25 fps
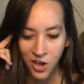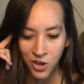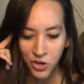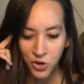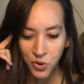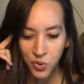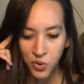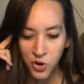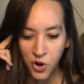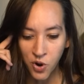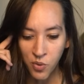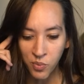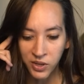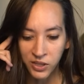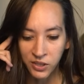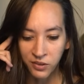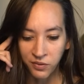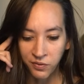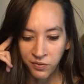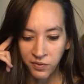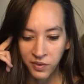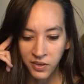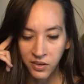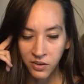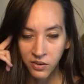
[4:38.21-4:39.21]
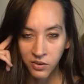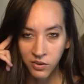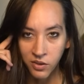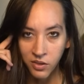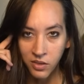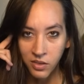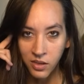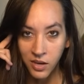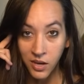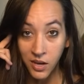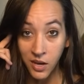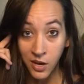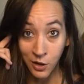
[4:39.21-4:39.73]
you can always feel
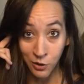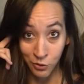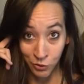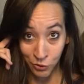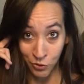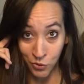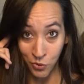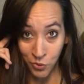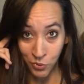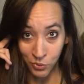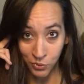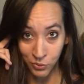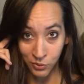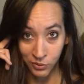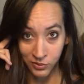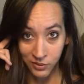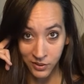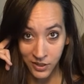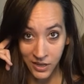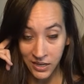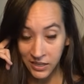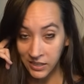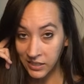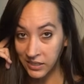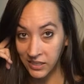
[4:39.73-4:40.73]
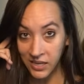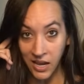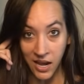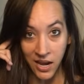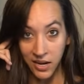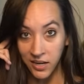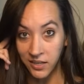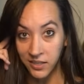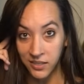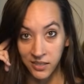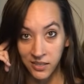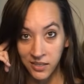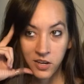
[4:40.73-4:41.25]
the end goal in
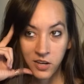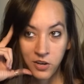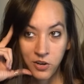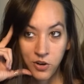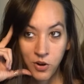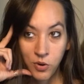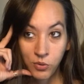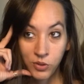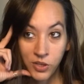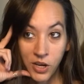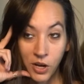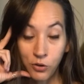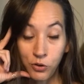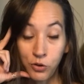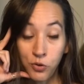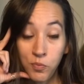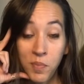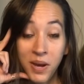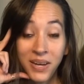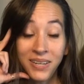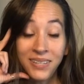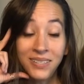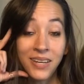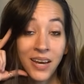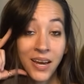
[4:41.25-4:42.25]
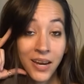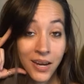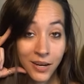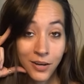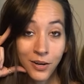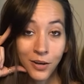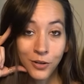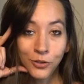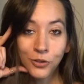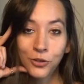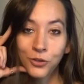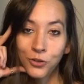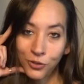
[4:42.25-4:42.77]
sight. He knows how to maintain
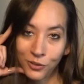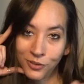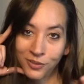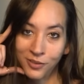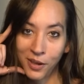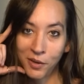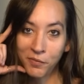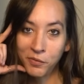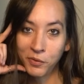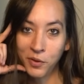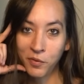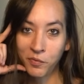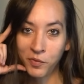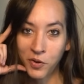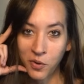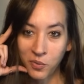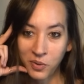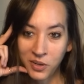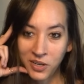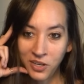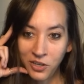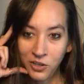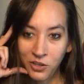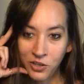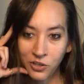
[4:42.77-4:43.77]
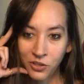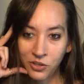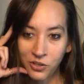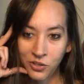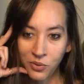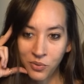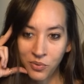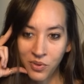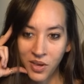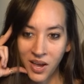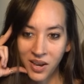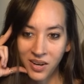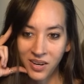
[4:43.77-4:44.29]
a certain level of cohesion
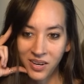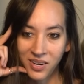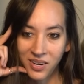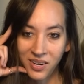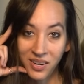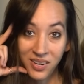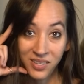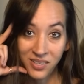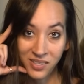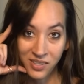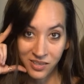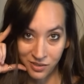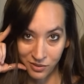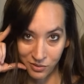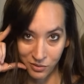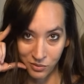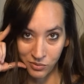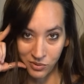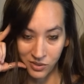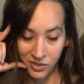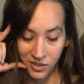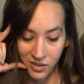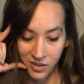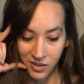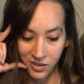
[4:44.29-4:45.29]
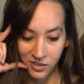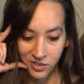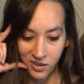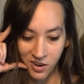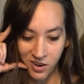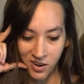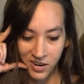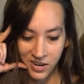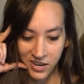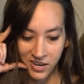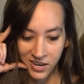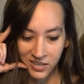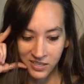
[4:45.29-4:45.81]
so that he isn't losing his
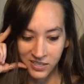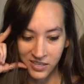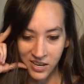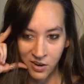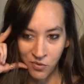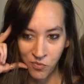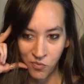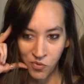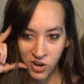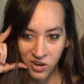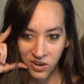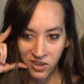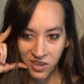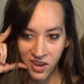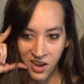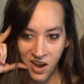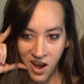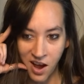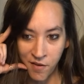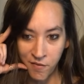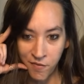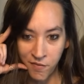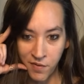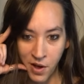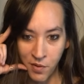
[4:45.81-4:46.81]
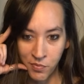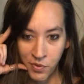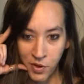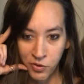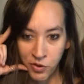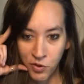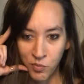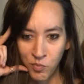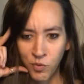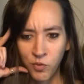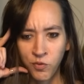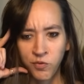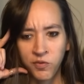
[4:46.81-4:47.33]
audience, and weirdly, I found that
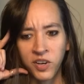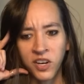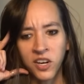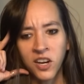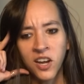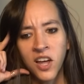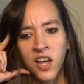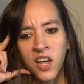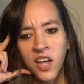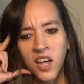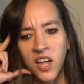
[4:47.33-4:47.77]
the movie